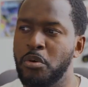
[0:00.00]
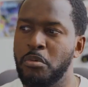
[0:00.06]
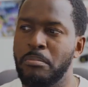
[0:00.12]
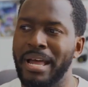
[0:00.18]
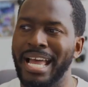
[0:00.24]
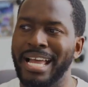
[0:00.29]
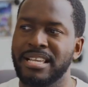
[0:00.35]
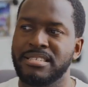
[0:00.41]
Pro
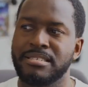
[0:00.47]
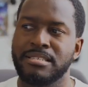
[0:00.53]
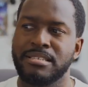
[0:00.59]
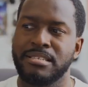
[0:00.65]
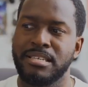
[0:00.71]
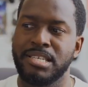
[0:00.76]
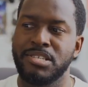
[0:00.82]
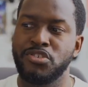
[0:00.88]

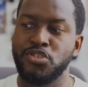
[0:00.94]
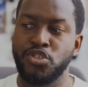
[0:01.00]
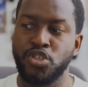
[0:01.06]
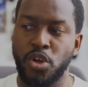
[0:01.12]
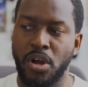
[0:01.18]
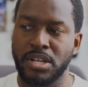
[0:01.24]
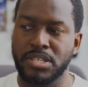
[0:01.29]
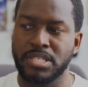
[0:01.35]
Max is
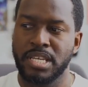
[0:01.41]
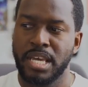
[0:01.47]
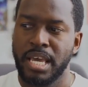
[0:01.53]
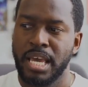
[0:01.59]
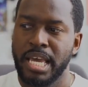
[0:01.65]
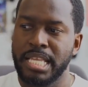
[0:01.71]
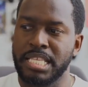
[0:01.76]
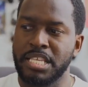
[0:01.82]
not.
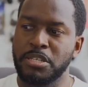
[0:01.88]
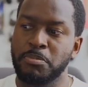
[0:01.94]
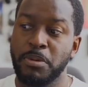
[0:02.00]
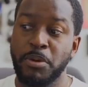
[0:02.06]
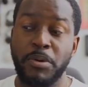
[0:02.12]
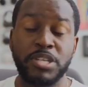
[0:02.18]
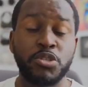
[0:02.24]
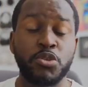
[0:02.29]
The
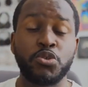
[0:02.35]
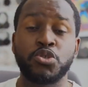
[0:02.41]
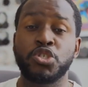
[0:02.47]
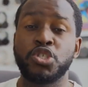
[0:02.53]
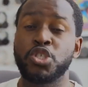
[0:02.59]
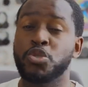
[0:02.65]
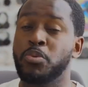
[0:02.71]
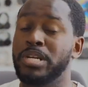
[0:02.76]
display resolution is